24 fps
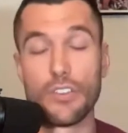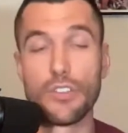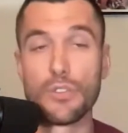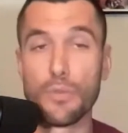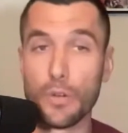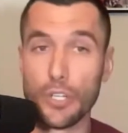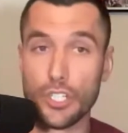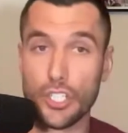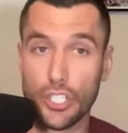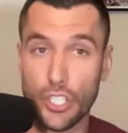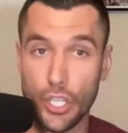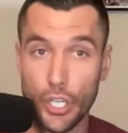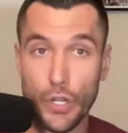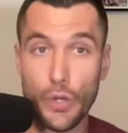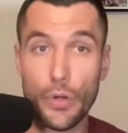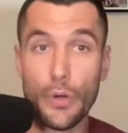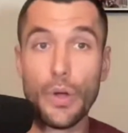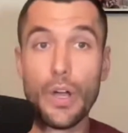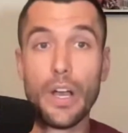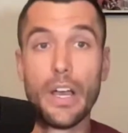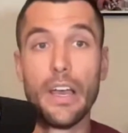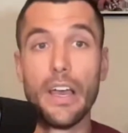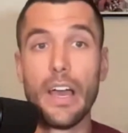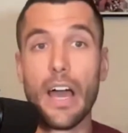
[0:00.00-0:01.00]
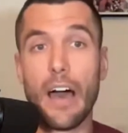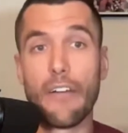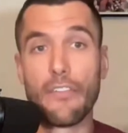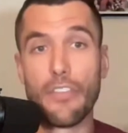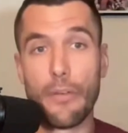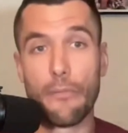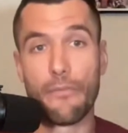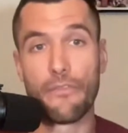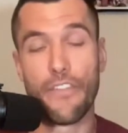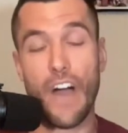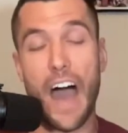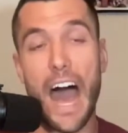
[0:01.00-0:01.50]
Those were two
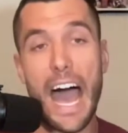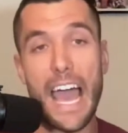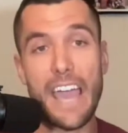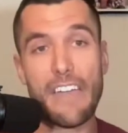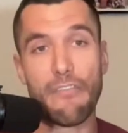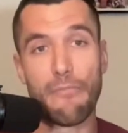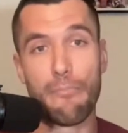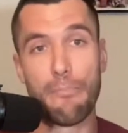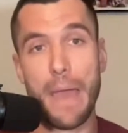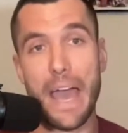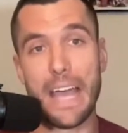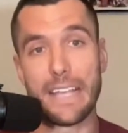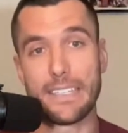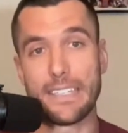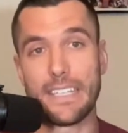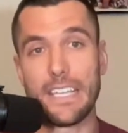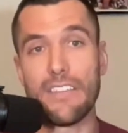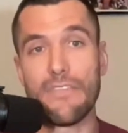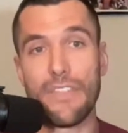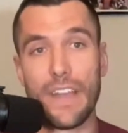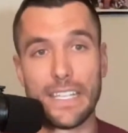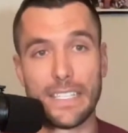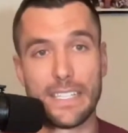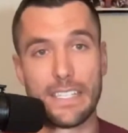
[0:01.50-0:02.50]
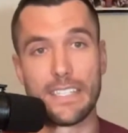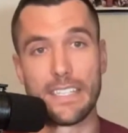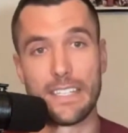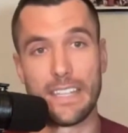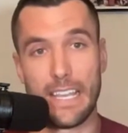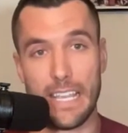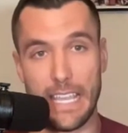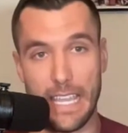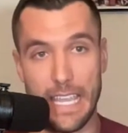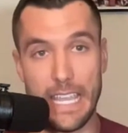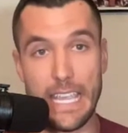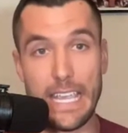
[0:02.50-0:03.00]
of the five best defenses
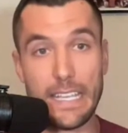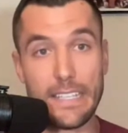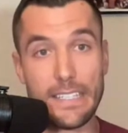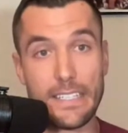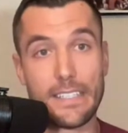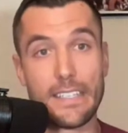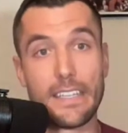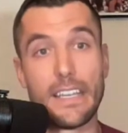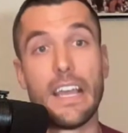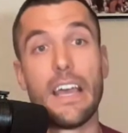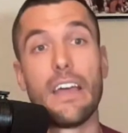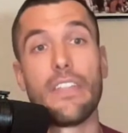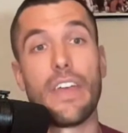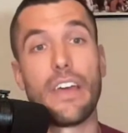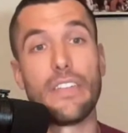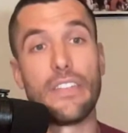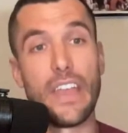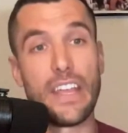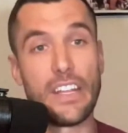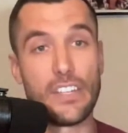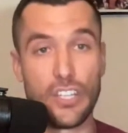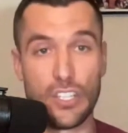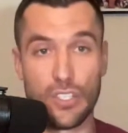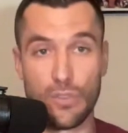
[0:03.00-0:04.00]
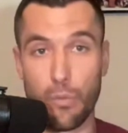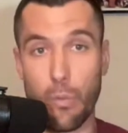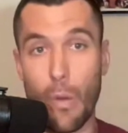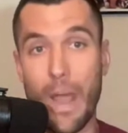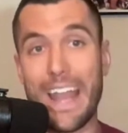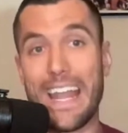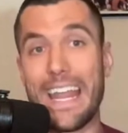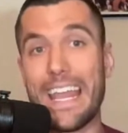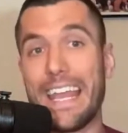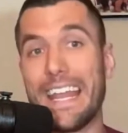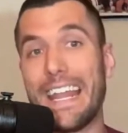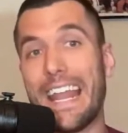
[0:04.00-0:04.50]
in the East that they just
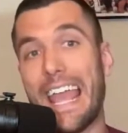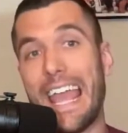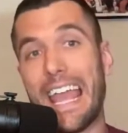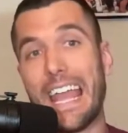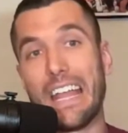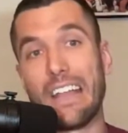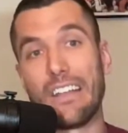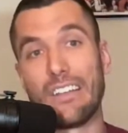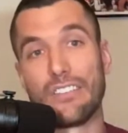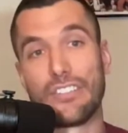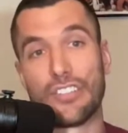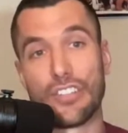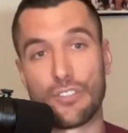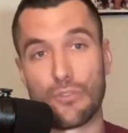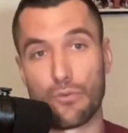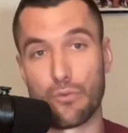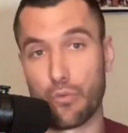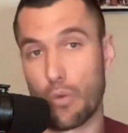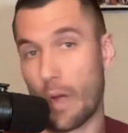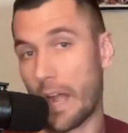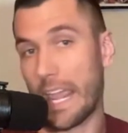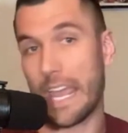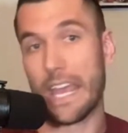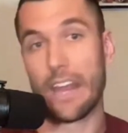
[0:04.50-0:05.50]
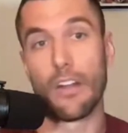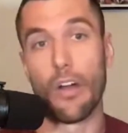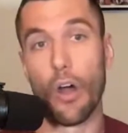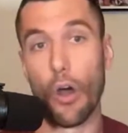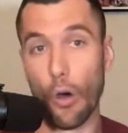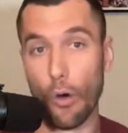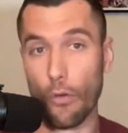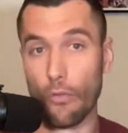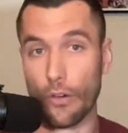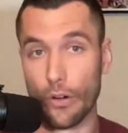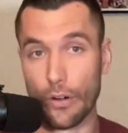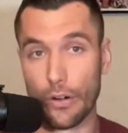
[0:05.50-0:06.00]
went in and just ran
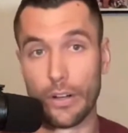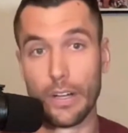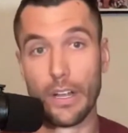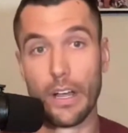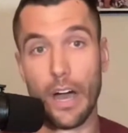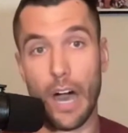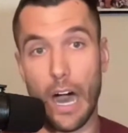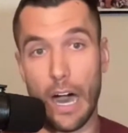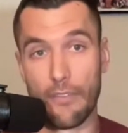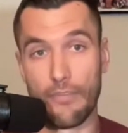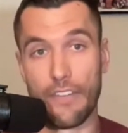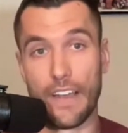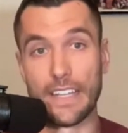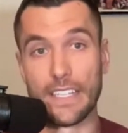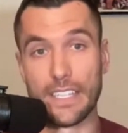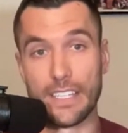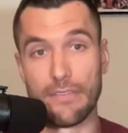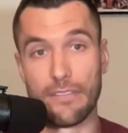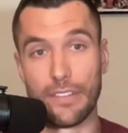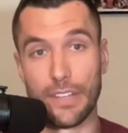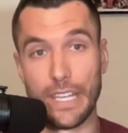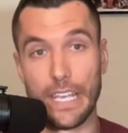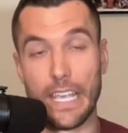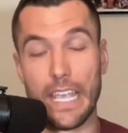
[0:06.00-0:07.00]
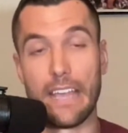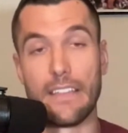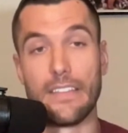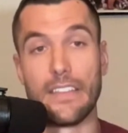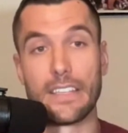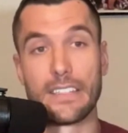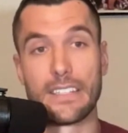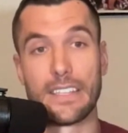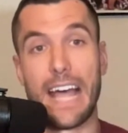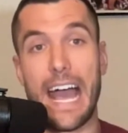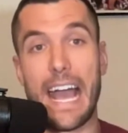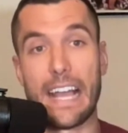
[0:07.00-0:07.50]
over offensively
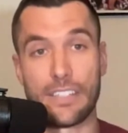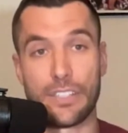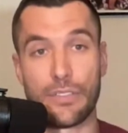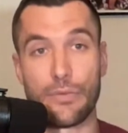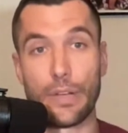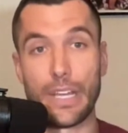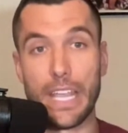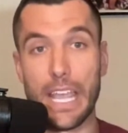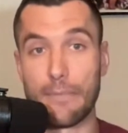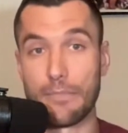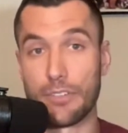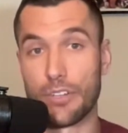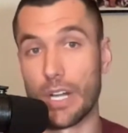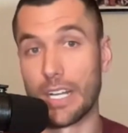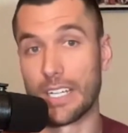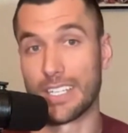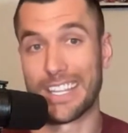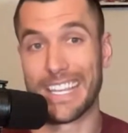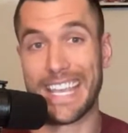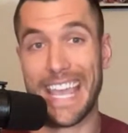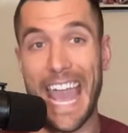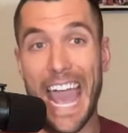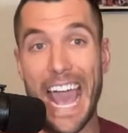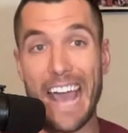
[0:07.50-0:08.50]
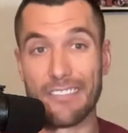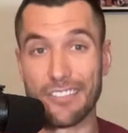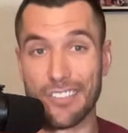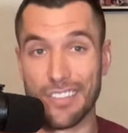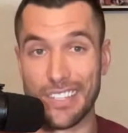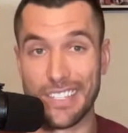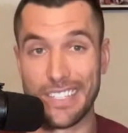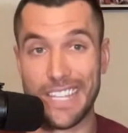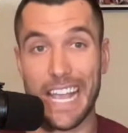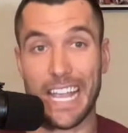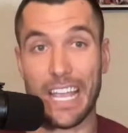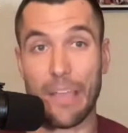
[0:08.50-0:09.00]
in this last three-game stretch. The Cavs
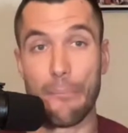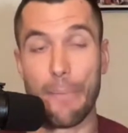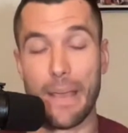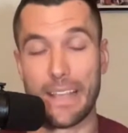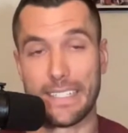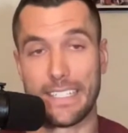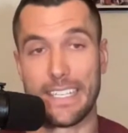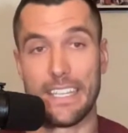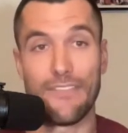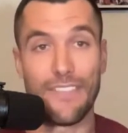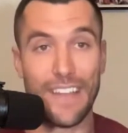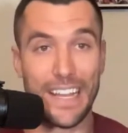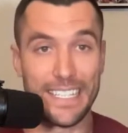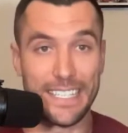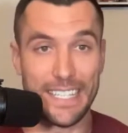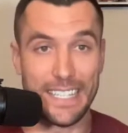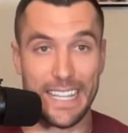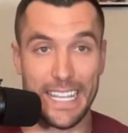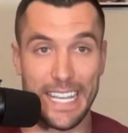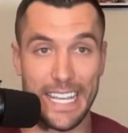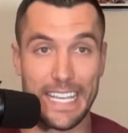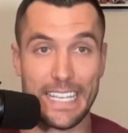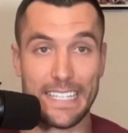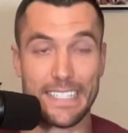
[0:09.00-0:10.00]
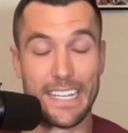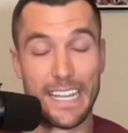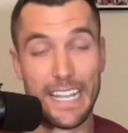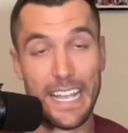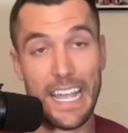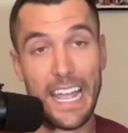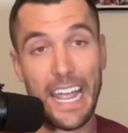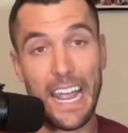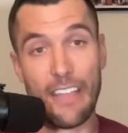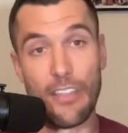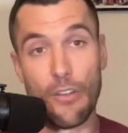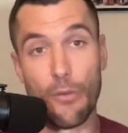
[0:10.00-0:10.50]
are the second-best defense in the East,
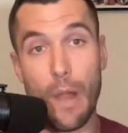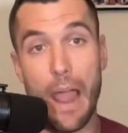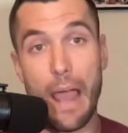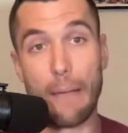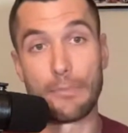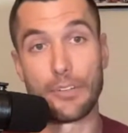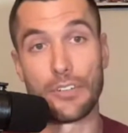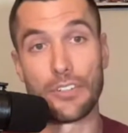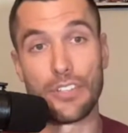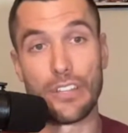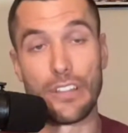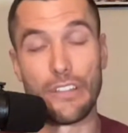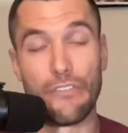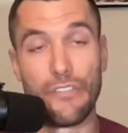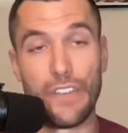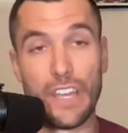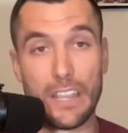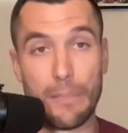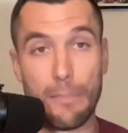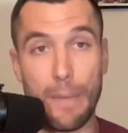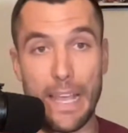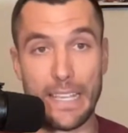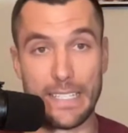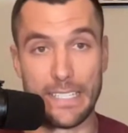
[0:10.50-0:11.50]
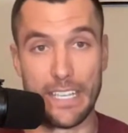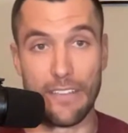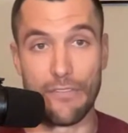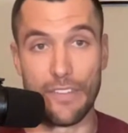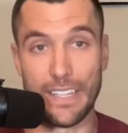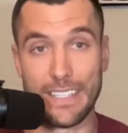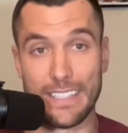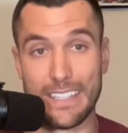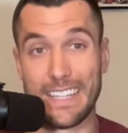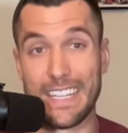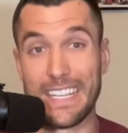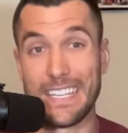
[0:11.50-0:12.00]
and the Raptors are the fifth-best
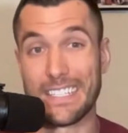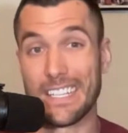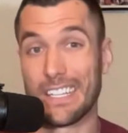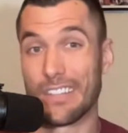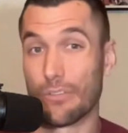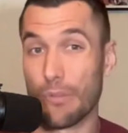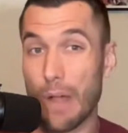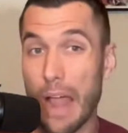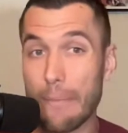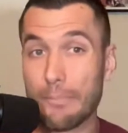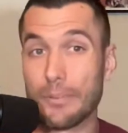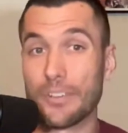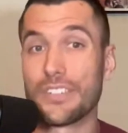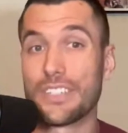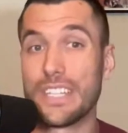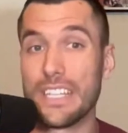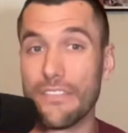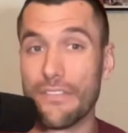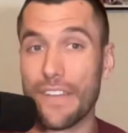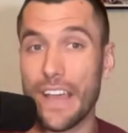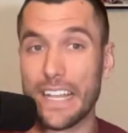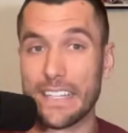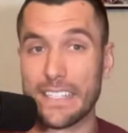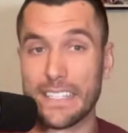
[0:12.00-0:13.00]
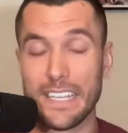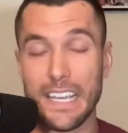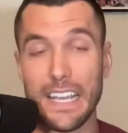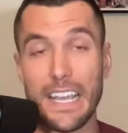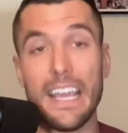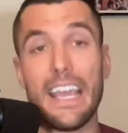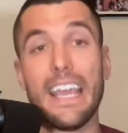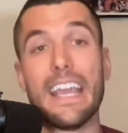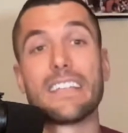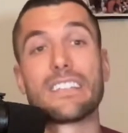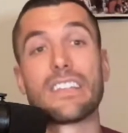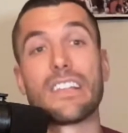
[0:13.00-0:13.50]
defense in the East. And the Raptors' defense
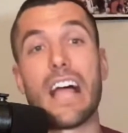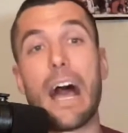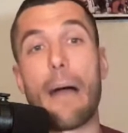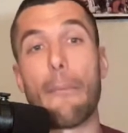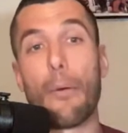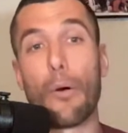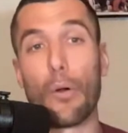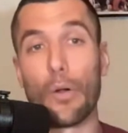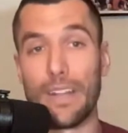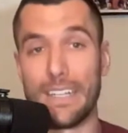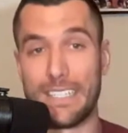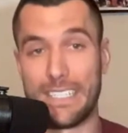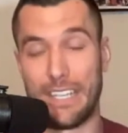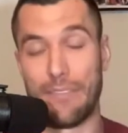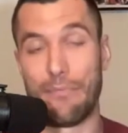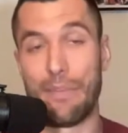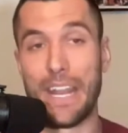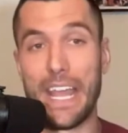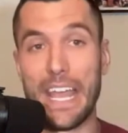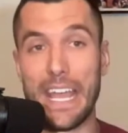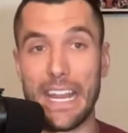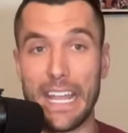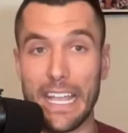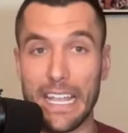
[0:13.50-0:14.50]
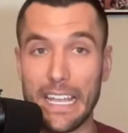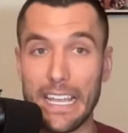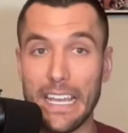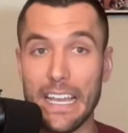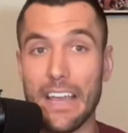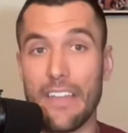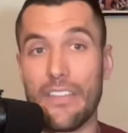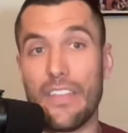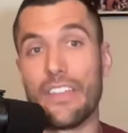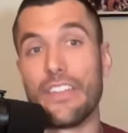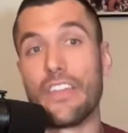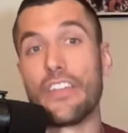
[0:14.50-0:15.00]
is a lot more intimidating
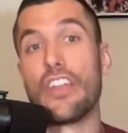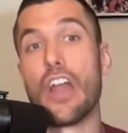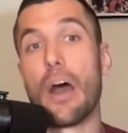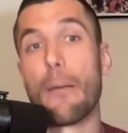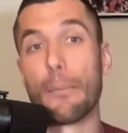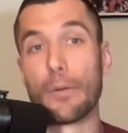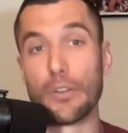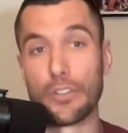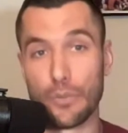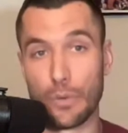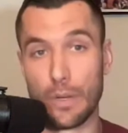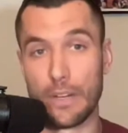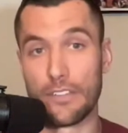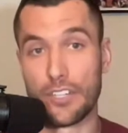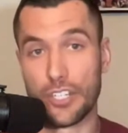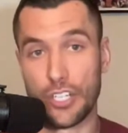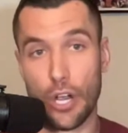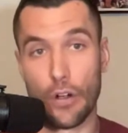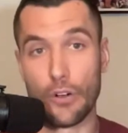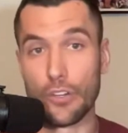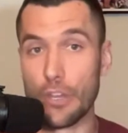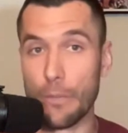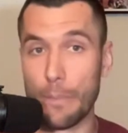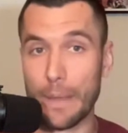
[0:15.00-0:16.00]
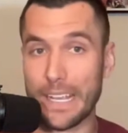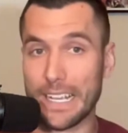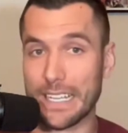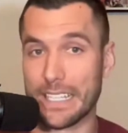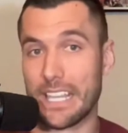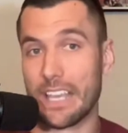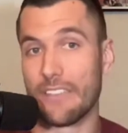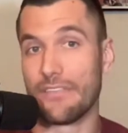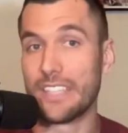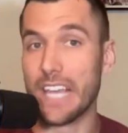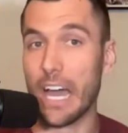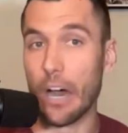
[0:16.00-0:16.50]
than the numbers would have shown you
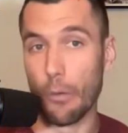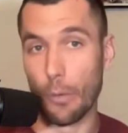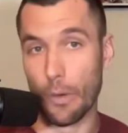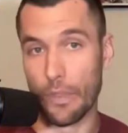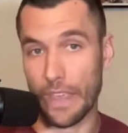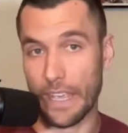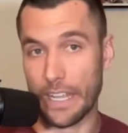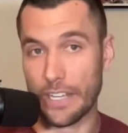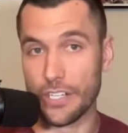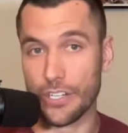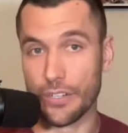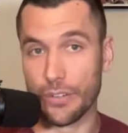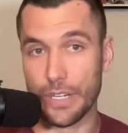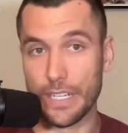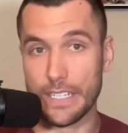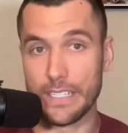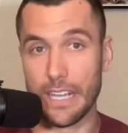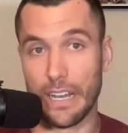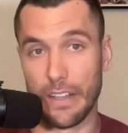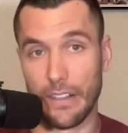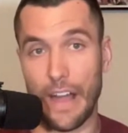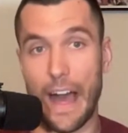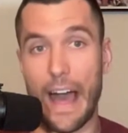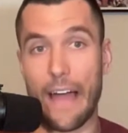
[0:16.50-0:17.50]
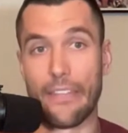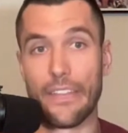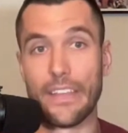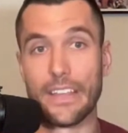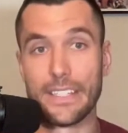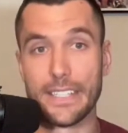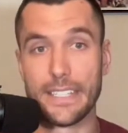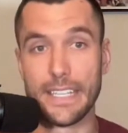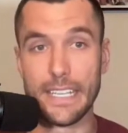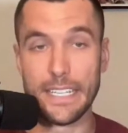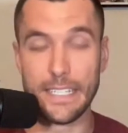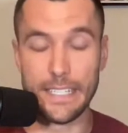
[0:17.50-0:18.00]
because they've dealt with injuries a lot
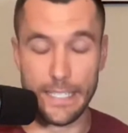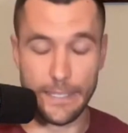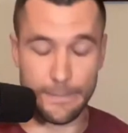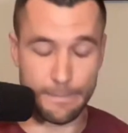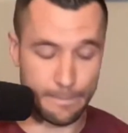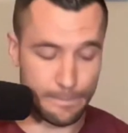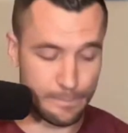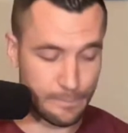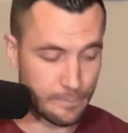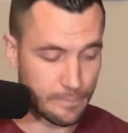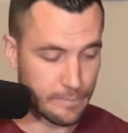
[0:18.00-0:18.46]
this season.